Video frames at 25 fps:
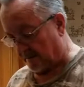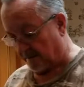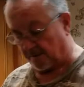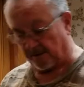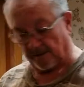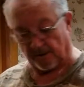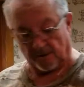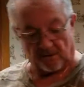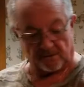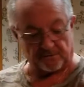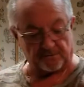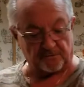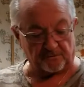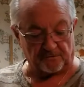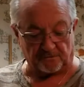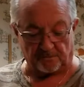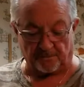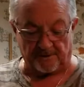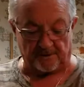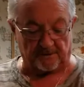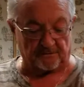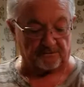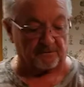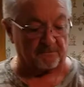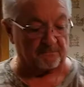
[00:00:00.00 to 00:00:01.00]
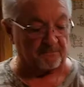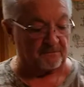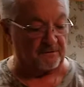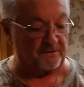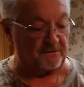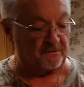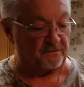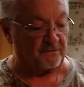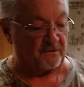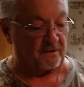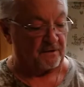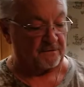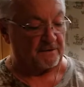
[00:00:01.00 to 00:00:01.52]
can also sprinkle some sea
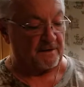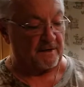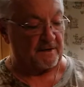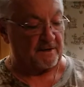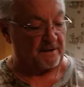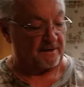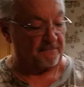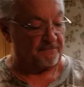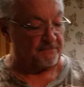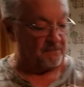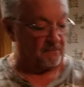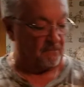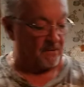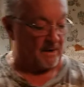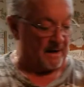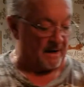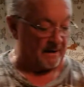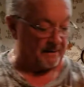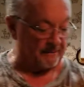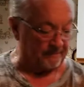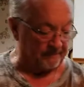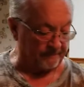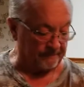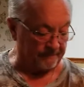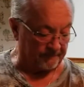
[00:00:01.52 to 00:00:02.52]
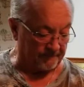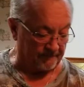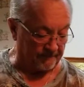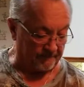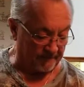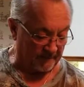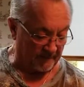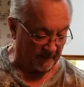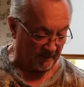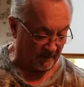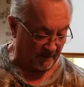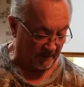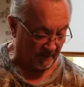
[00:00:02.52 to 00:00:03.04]
salt on there if you want,
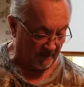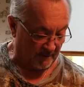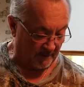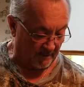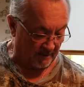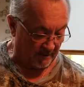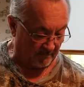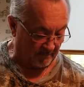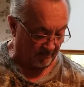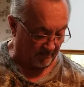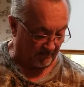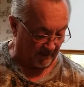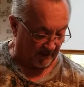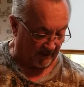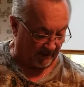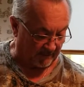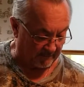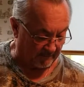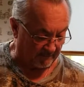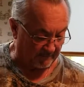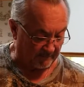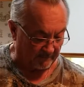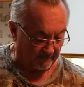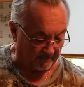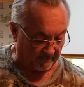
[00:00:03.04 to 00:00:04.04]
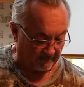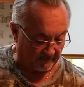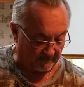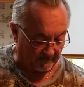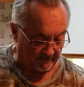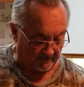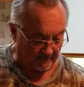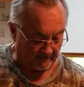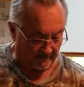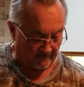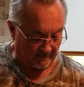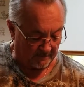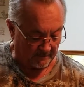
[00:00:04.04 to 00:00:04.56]
but
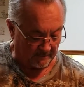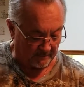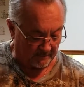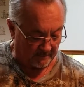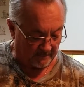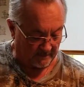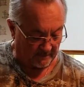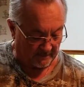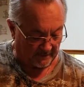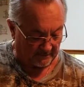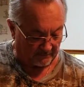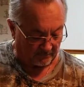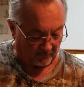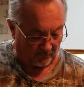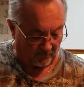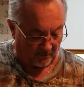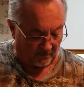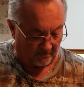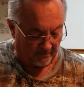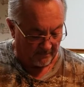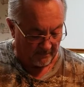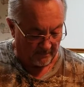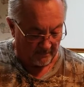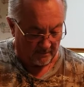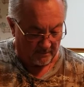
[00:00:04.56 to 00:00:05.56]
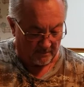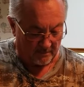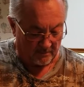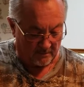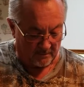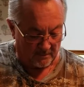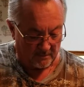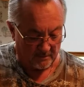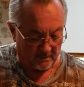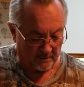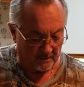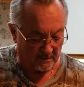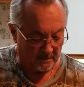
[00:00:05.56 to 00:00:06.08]
That's warm.
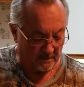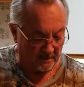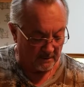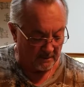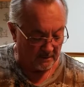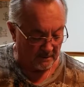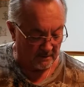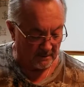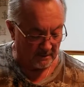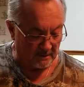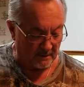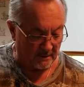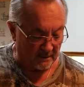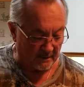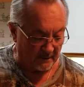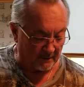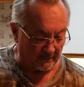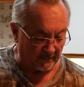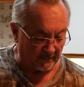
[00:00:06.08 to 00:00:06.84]
There we